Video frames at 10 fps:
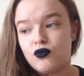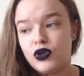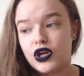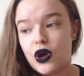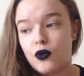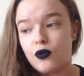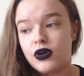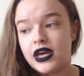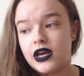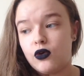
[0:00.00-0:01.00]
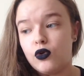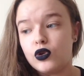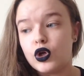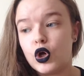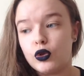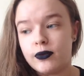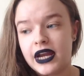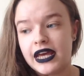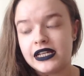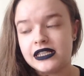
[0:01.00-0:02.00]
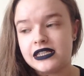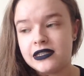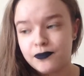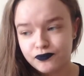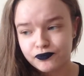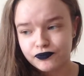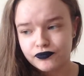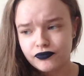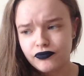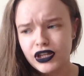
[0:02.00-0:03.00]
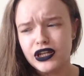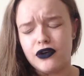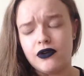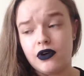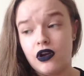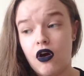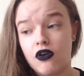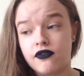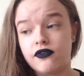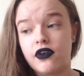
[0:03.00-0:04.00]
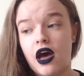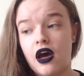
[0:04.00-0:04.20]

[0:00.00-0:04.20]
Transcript: it all culminates, there are a lot of